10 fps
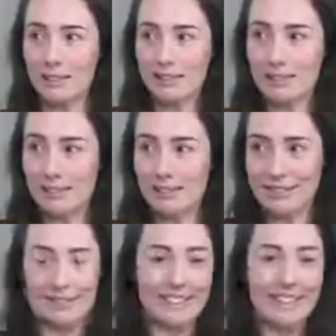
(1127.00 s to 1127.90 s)

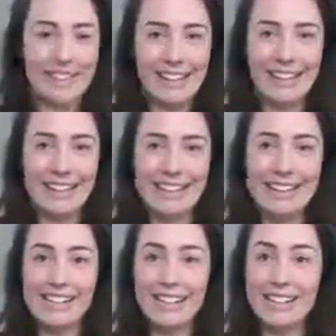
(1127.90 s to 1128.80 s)
oh, you kind of got to
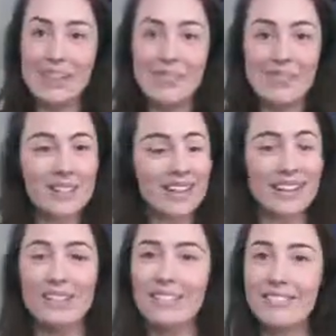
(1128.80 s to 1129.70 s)
suck it up and be like,
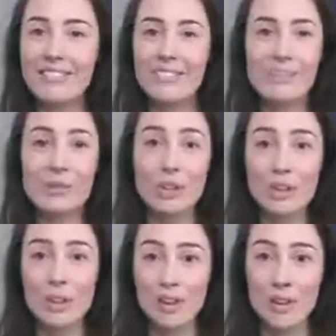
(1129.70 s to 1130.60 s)
no, it's
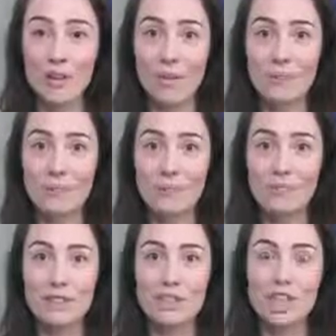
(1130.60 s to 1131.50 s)
worth it though.
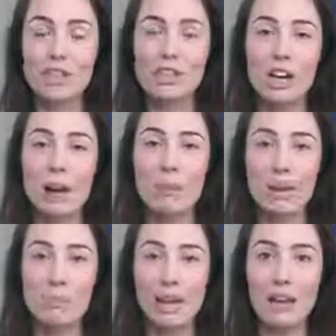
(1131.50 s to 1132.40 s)
The change that I want to
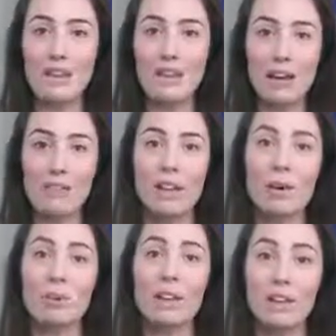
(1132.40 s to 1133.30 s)
make, the life that I
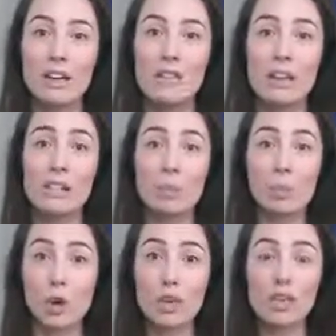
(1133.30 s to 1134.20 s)
want to live is
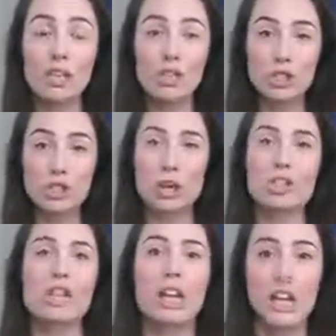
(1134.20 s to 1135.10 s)
worth
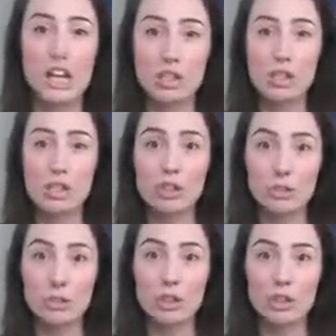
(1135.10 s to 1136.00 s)
stretching
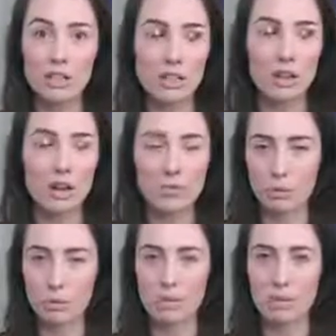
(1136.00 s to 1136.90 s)
into these
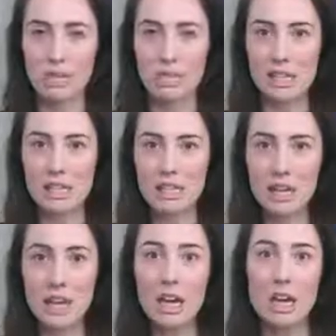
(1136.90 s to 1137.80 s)
uncomfortable spaces.
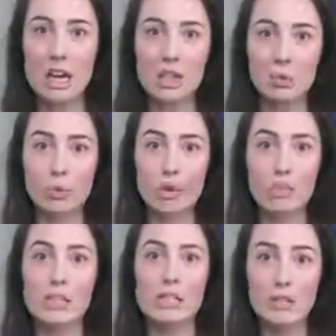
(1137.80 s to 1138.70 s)
It's worth
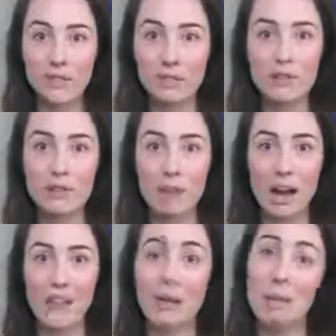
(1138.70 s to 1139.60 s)
receiving
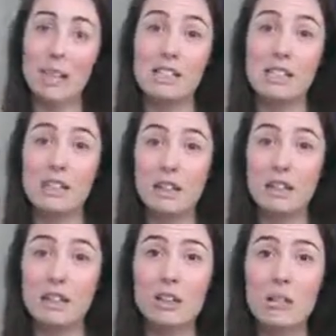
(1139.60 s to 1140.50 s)
feedback that might sting a
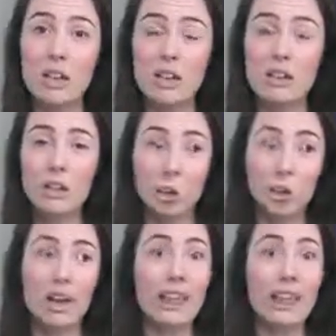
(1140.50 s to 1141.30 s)
little bit or a